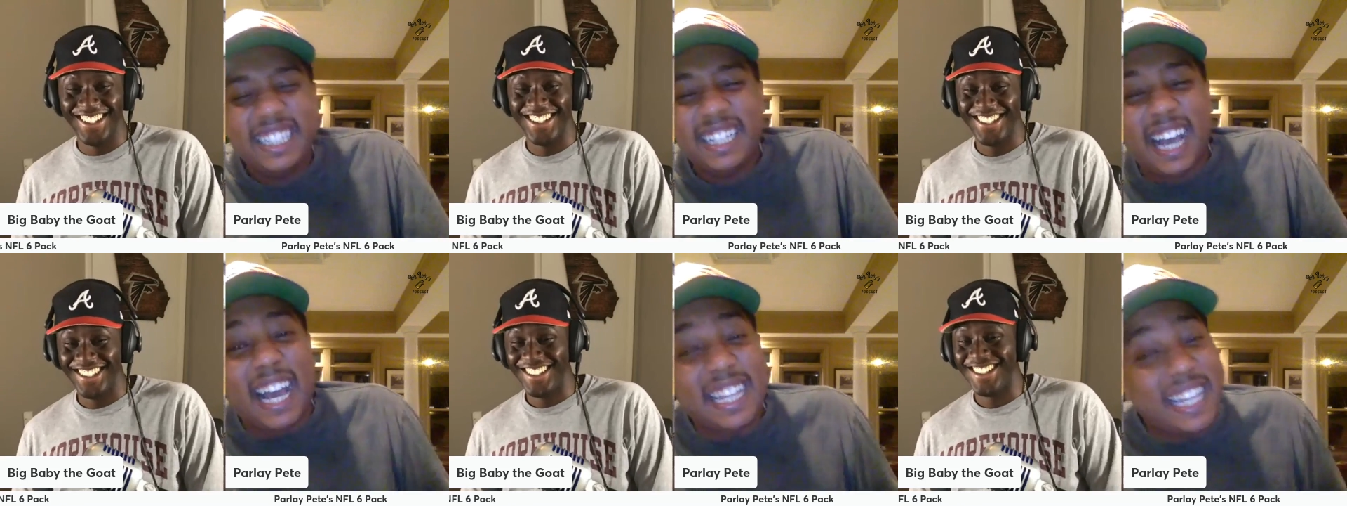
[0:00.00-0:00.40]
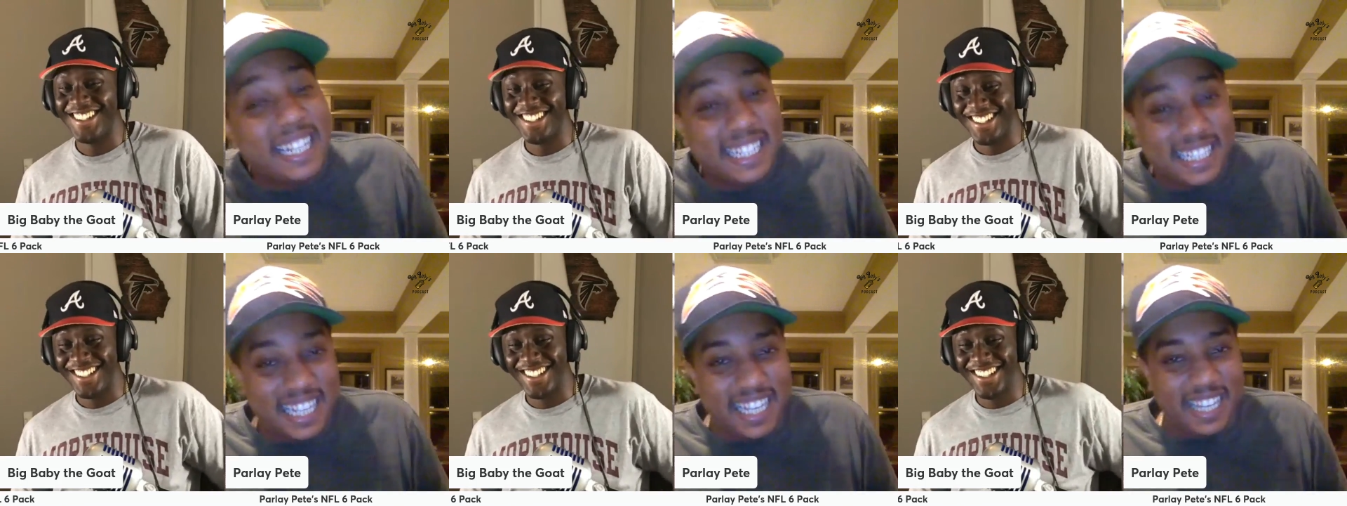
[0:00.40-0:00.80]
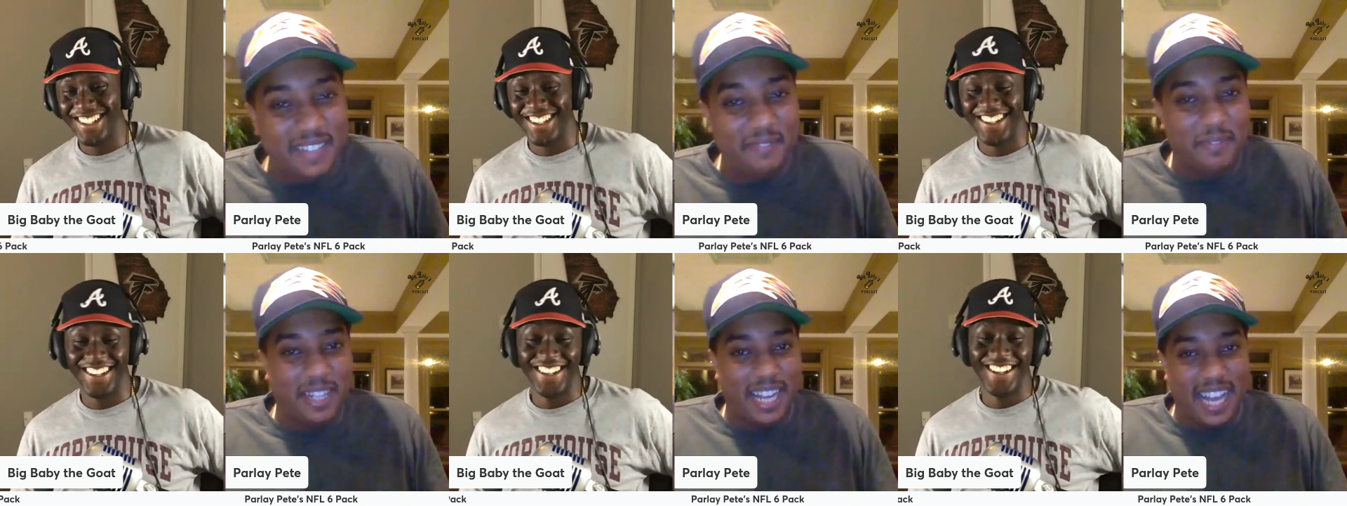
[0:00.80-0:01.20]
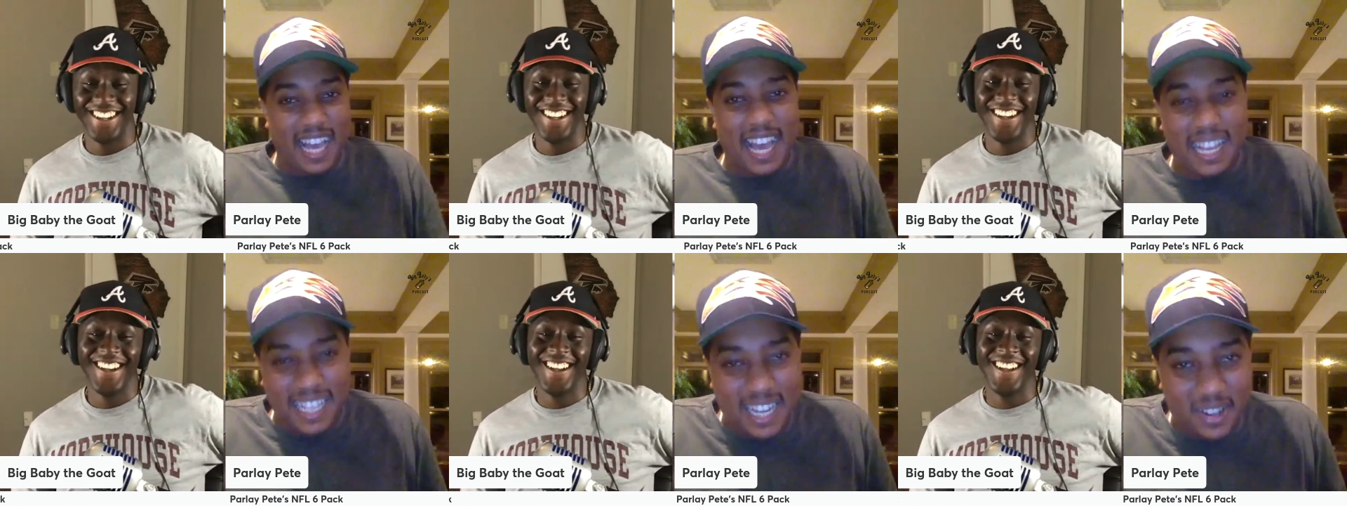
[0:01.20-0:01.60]
Speaker 1: I didn't see it, but I,
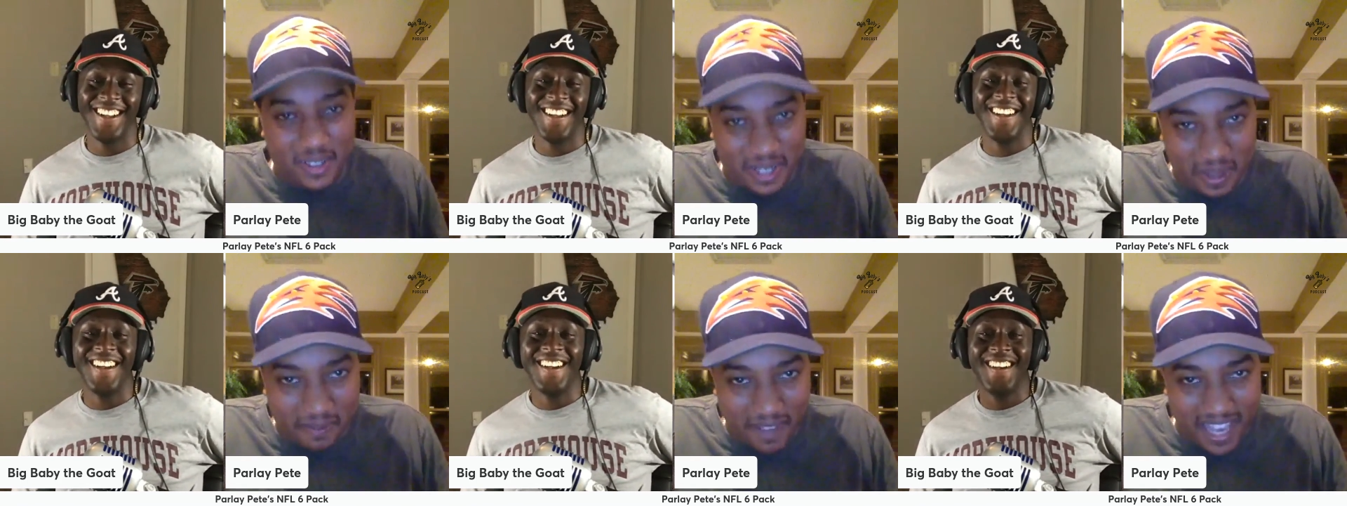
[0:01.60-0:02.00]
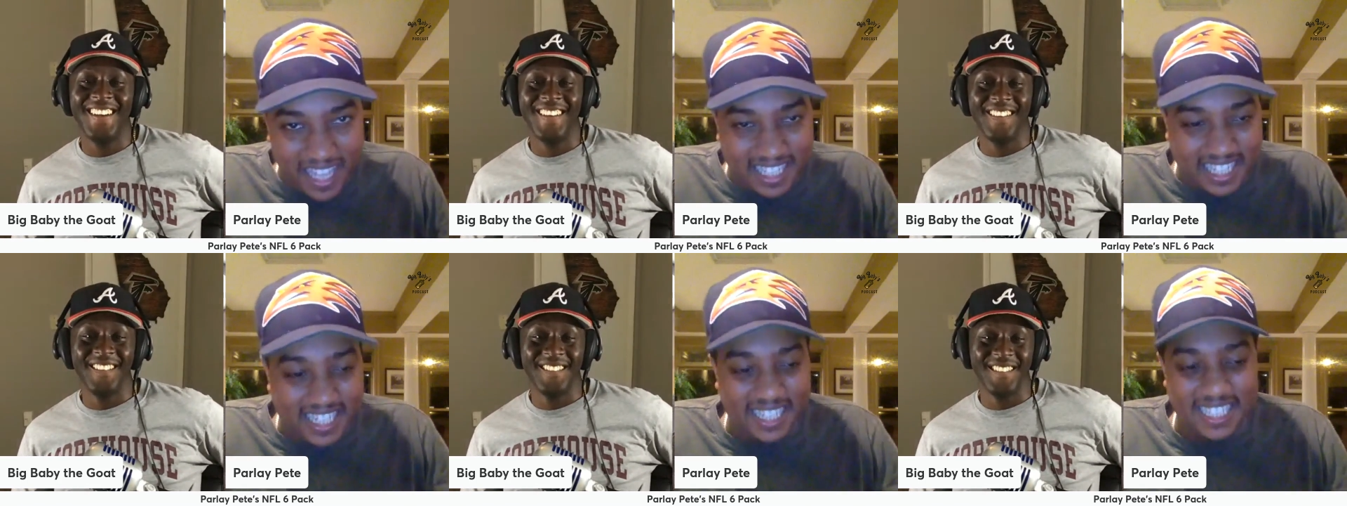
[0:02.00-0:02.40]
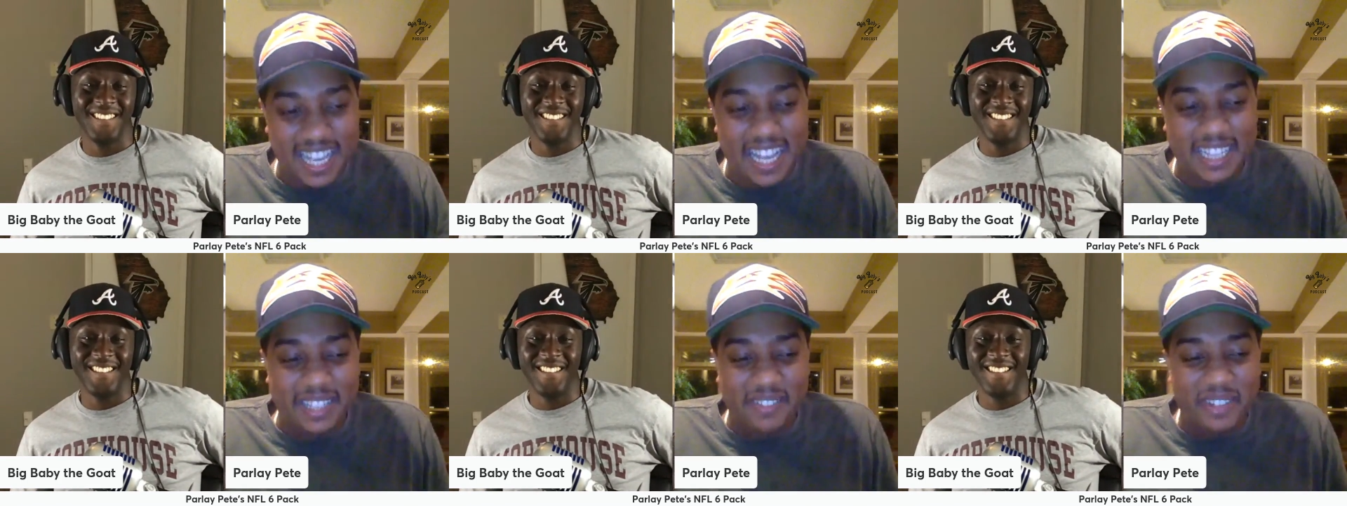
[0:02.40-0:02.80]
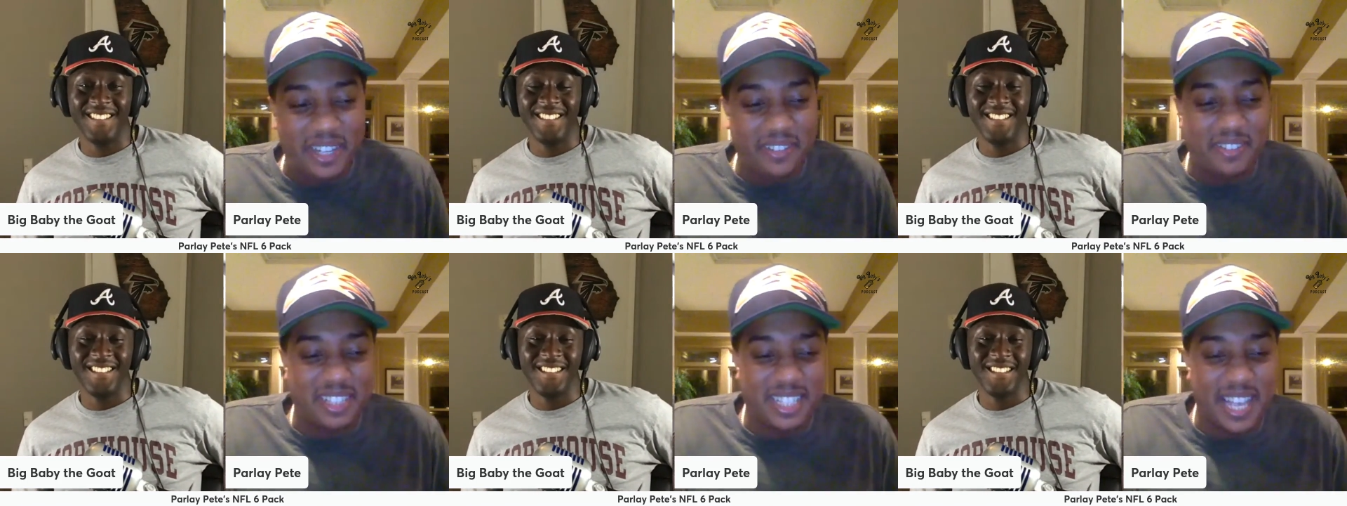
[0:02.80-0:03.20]
I can only imagine exactly what he
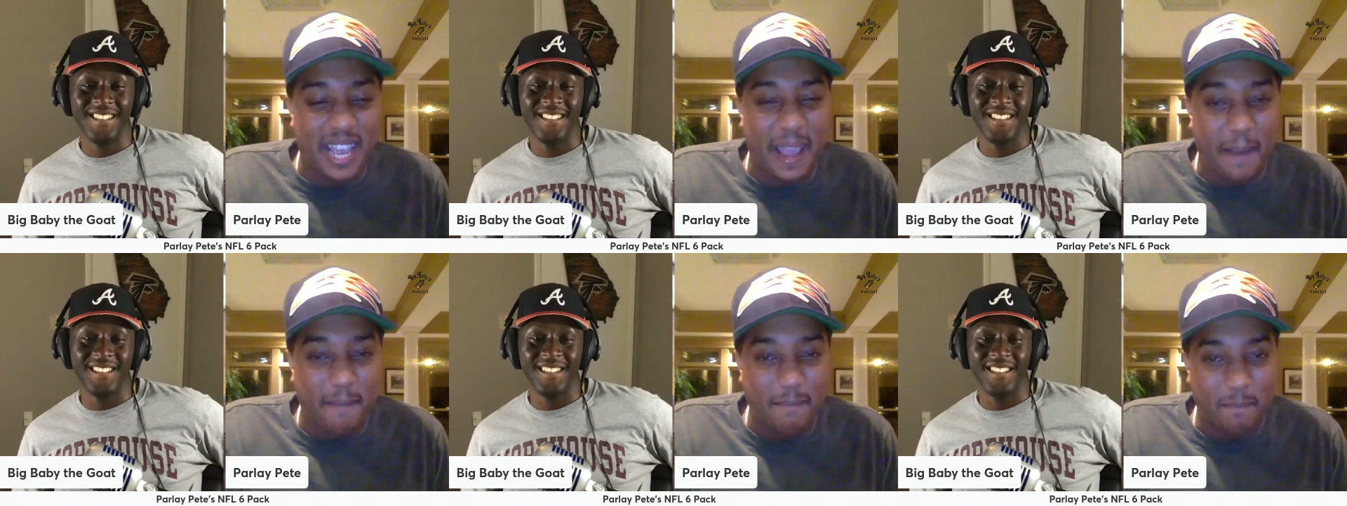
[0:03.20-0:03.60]
was saying.